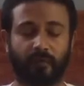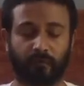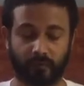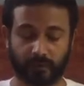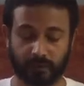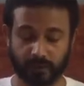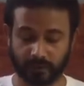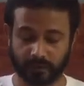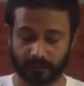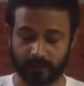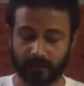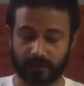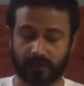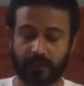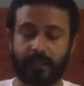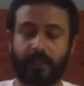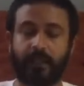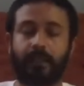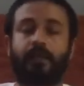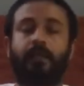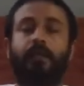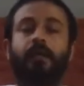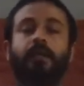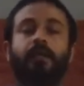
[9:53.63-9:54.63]
With the third
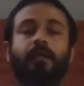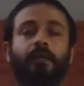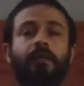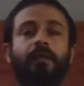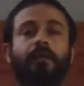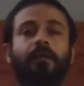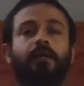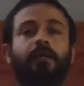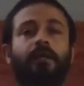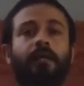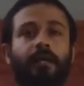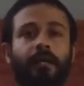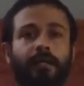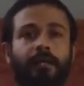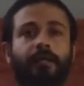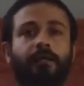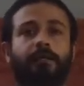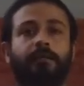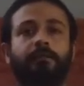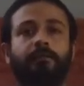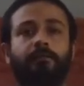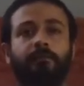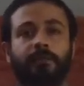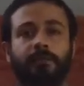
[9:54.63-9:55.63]
technique,
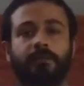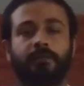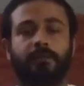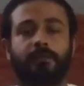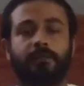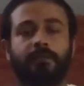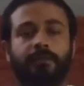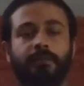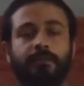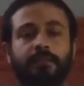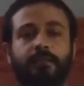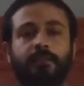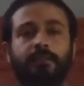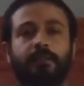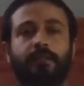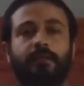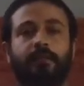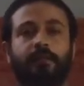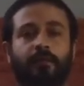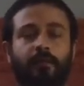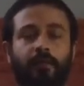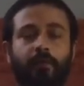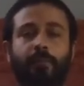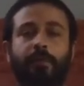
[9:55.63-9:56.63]
adductor muscles,
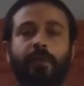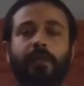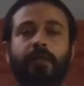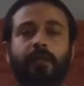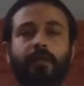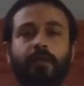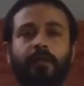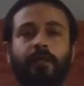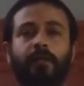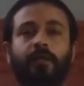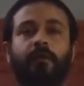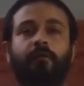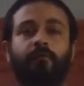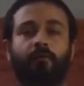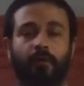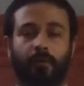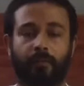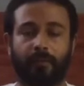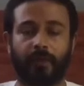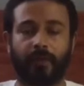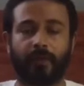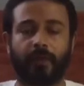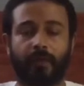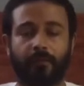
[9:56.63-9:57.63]
rubbing,
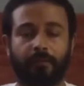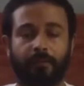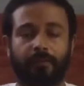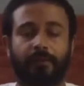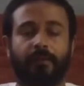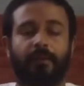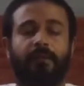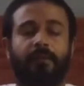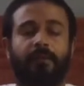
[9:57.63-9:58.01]
warming up.